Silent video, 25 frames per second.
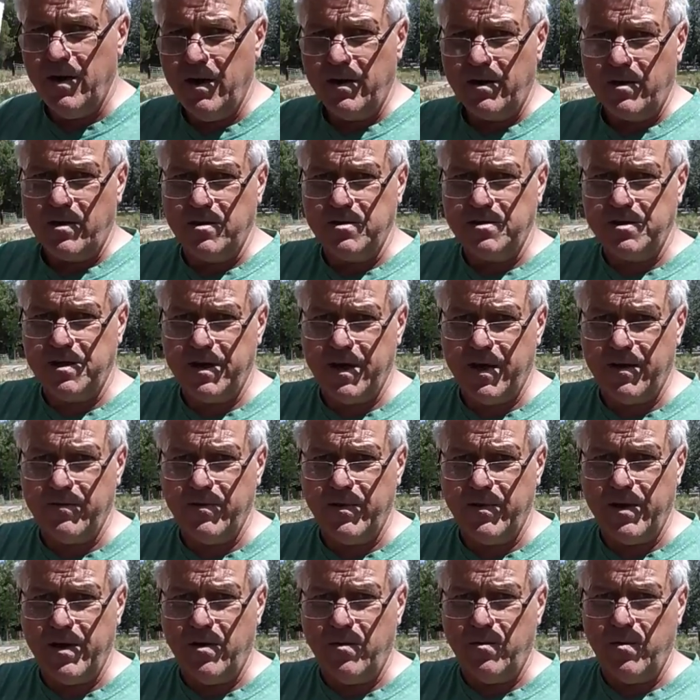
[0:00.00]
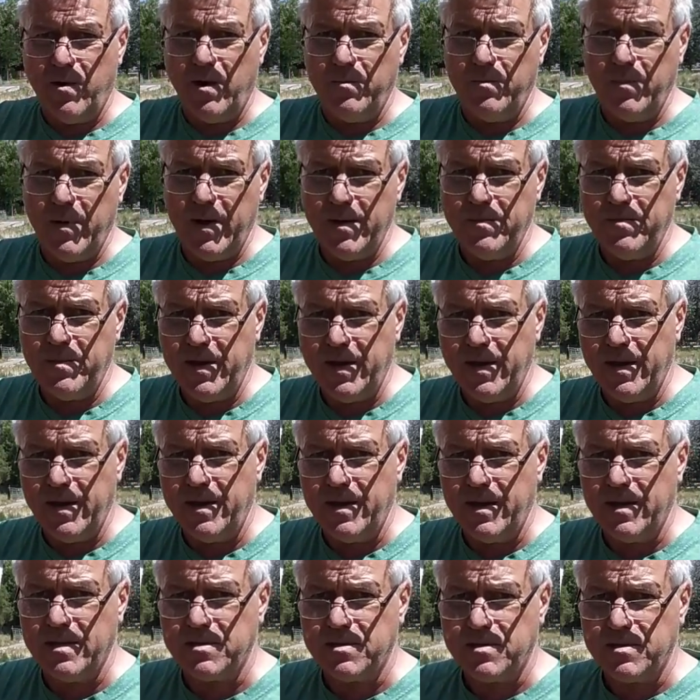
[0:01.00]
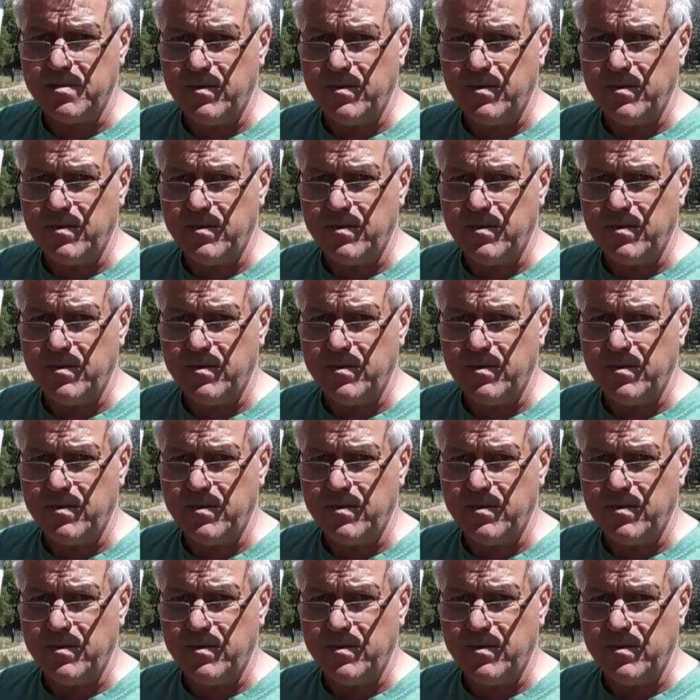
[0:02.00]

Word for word: because you never know what may be in this to